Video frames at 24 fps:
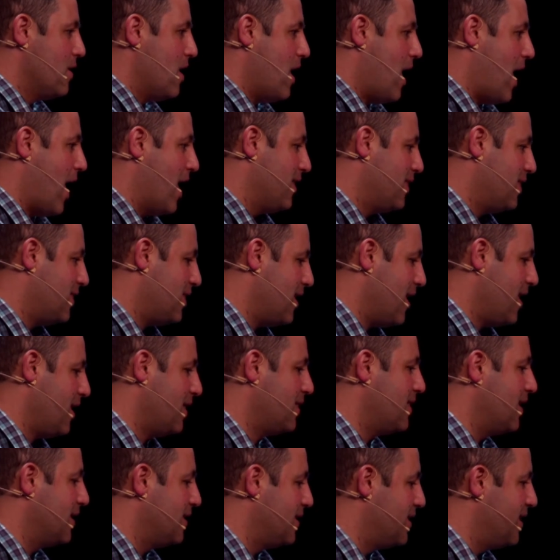I
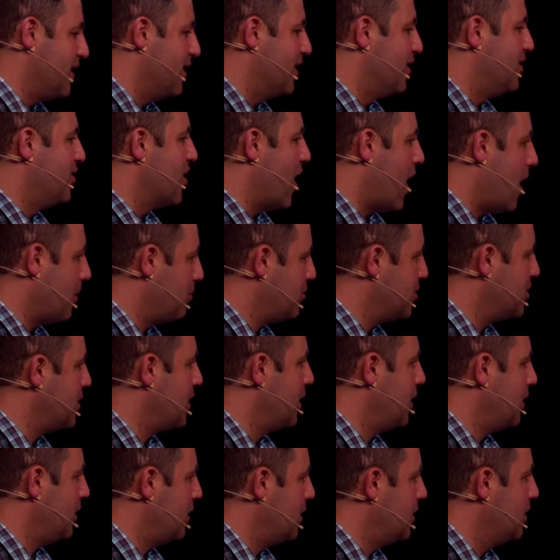think that the
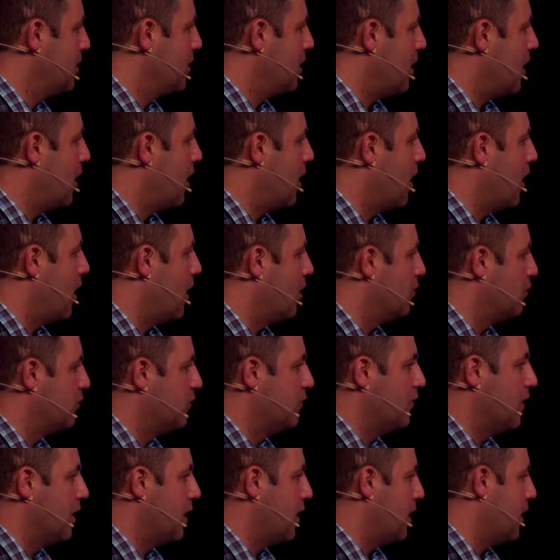adoption of
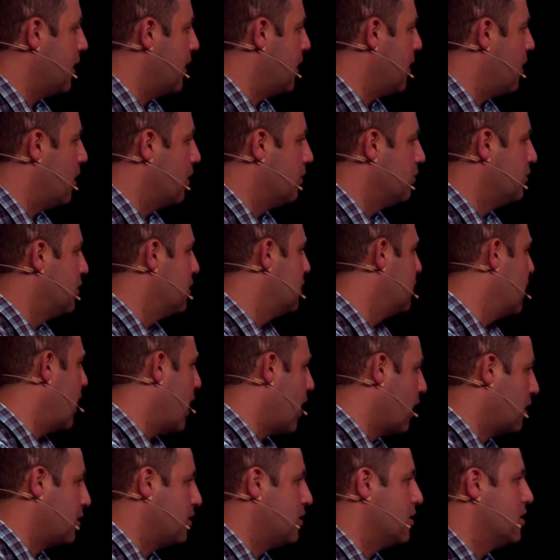the
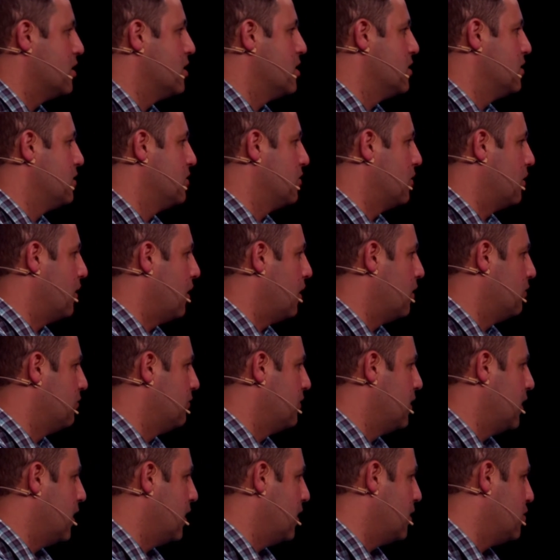doctors,
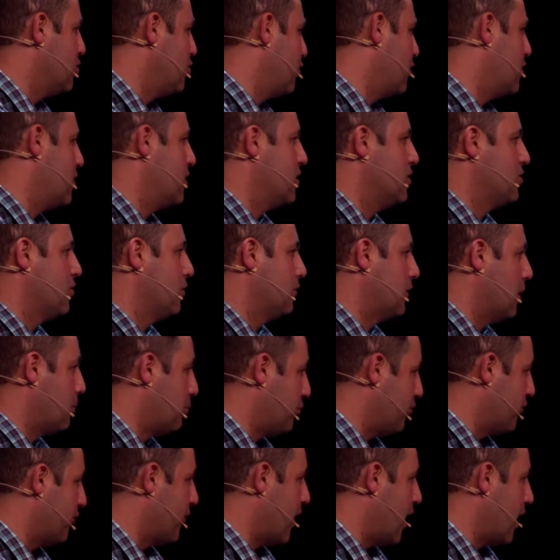of the insurers, of the
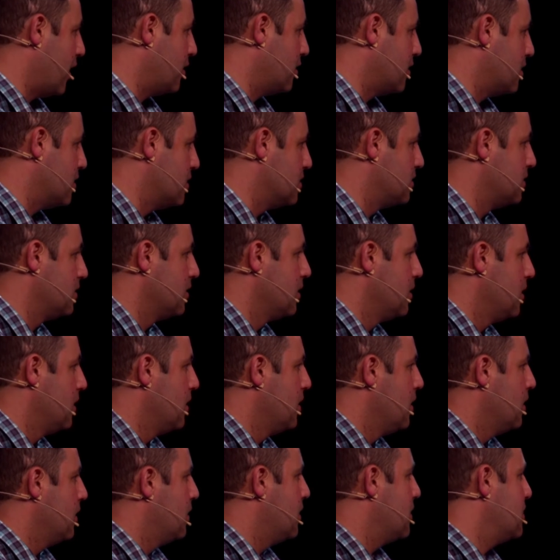providers,
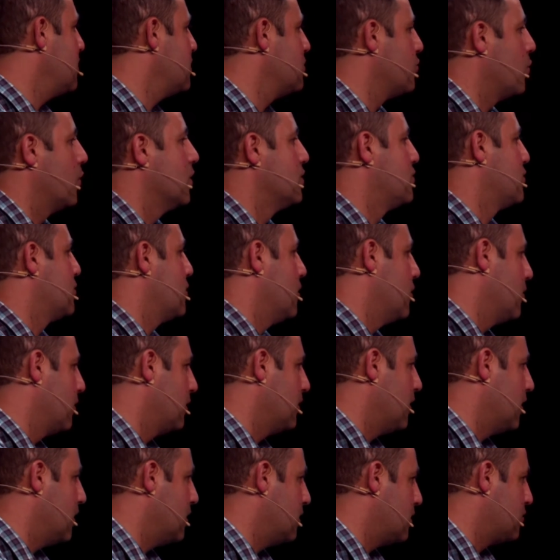this is what's
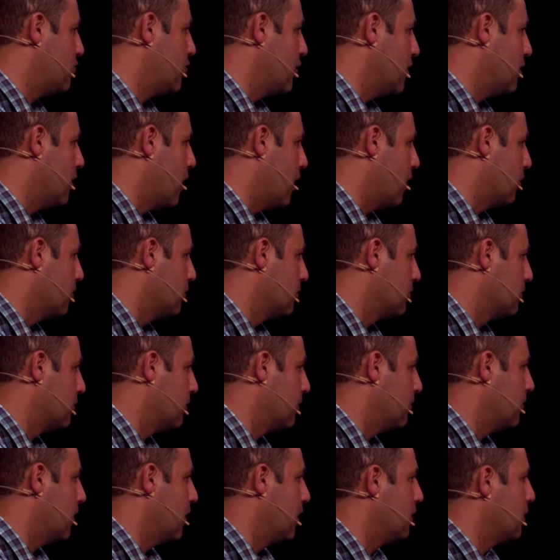slowing the industry down.
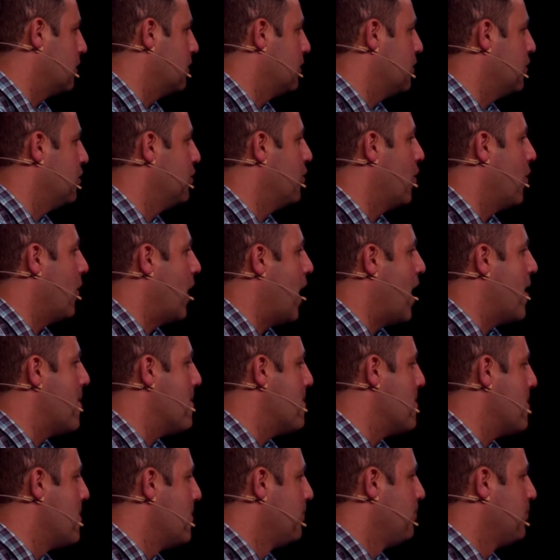Well, you know,
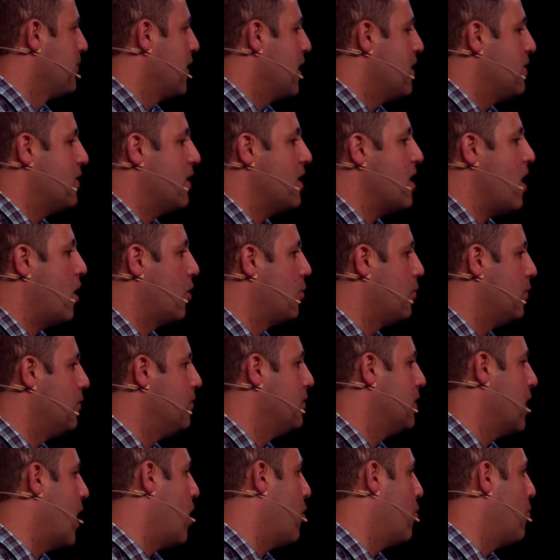they are
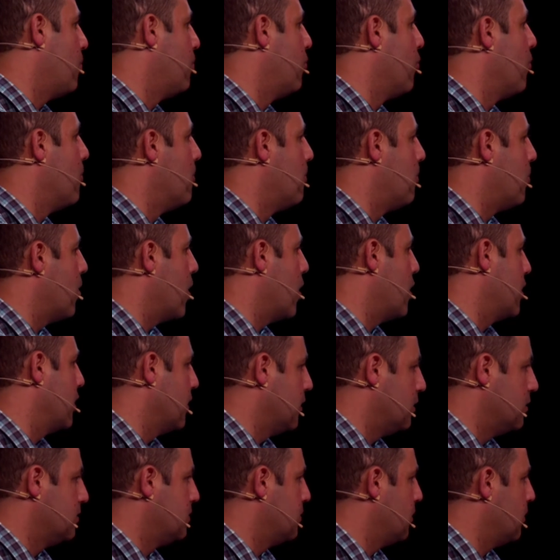now
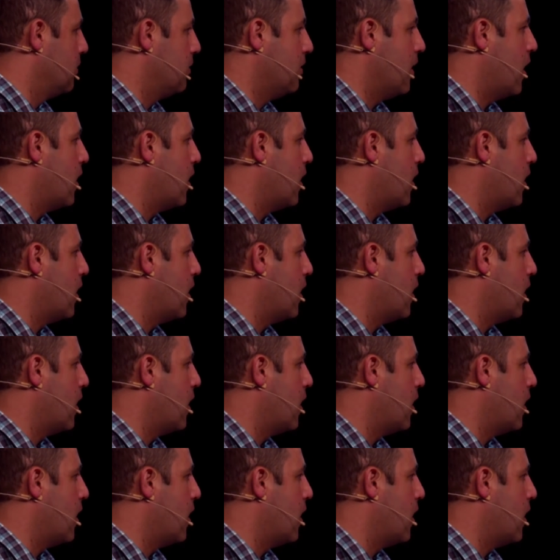bombarded. There